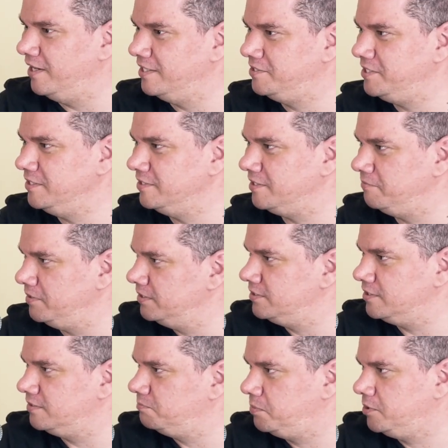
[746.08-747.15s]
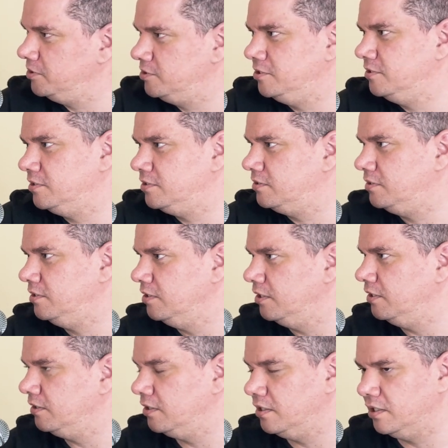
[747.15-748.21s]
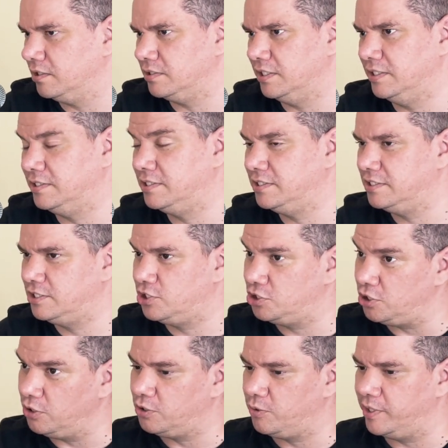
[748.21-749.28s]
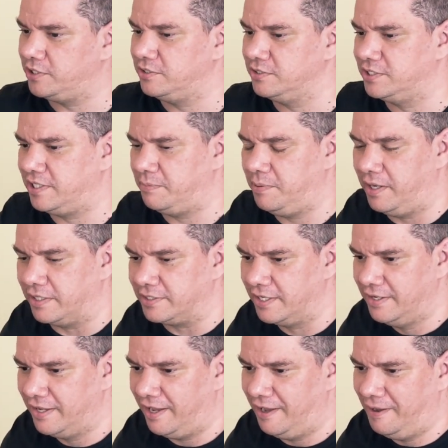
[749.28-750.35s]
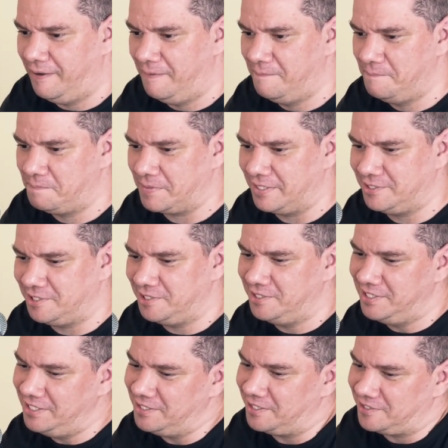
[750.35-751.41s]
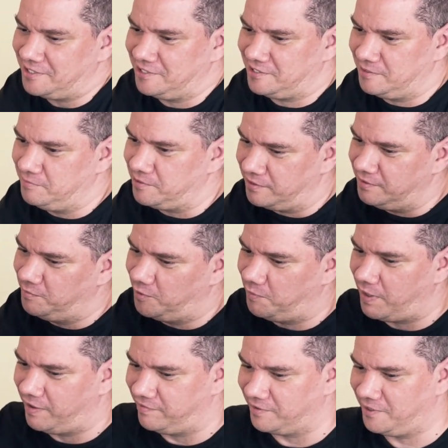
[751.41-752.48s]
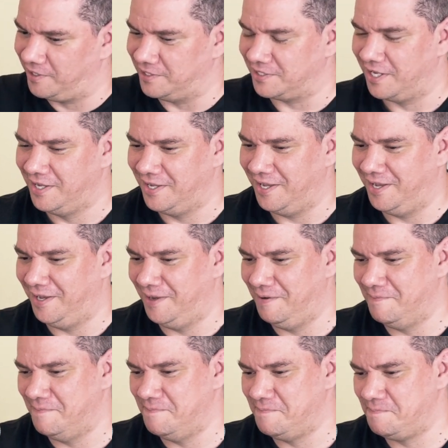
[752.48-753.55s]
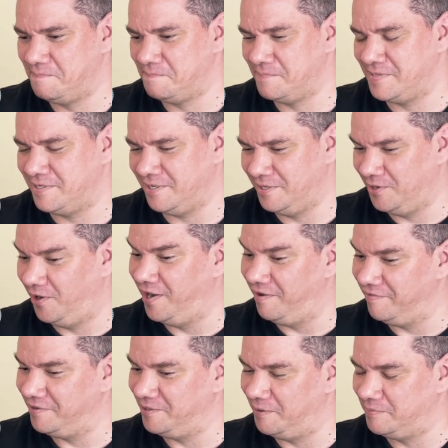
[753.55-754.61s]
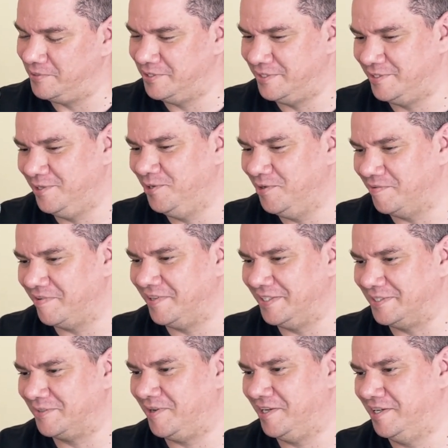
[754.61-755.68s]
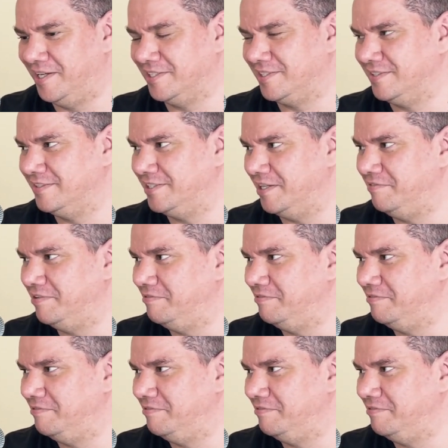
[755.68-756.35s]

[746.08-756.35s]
a tree or something. It's just because it's so quick to step out. And so you need those systems on the more powerful cars. So not having the option to turn it off, I think, is quite a nice safety